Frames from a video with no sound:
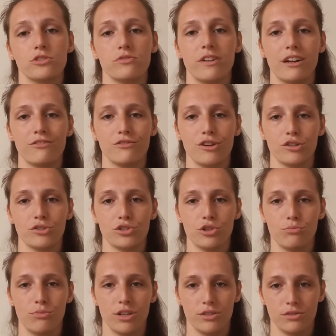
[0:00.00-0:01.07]
of hydrological
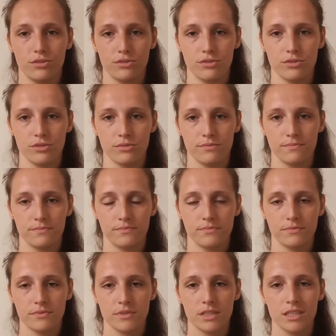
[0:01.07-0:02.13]
models.
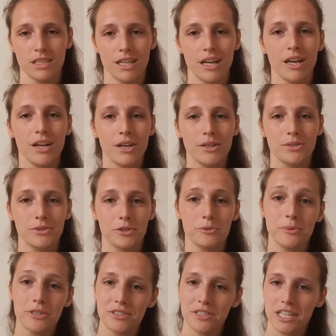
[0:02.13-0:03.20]
Soil
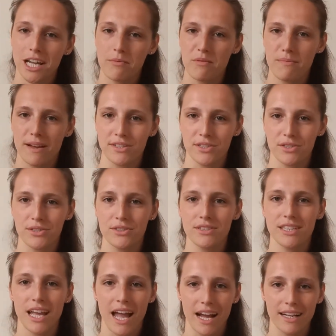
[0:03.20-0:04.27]
moisture can be measured
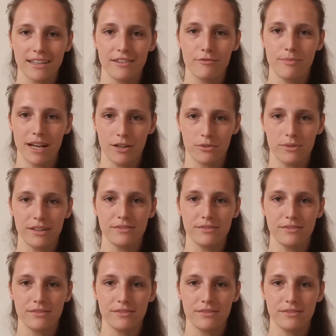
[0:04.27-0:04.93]
using active microwave